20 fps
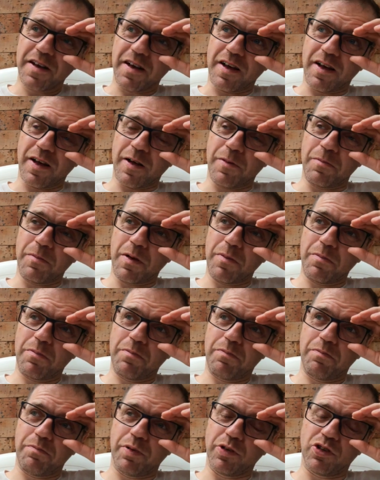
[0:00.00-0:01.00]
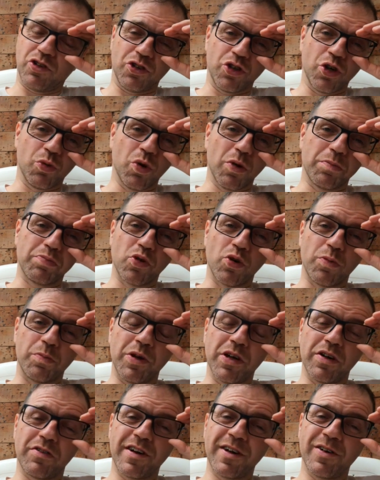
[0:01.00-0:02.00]
But you know what brought
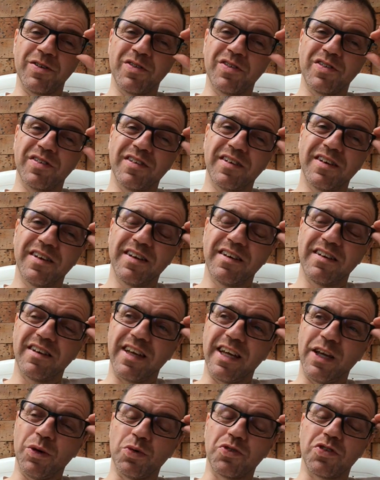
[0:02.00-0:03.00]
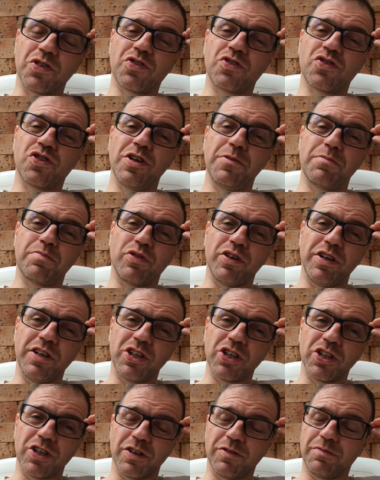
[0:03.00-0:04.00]
me around? It was a street
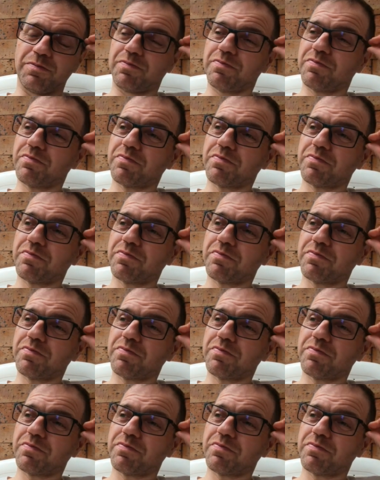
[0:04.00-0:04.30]
preacher.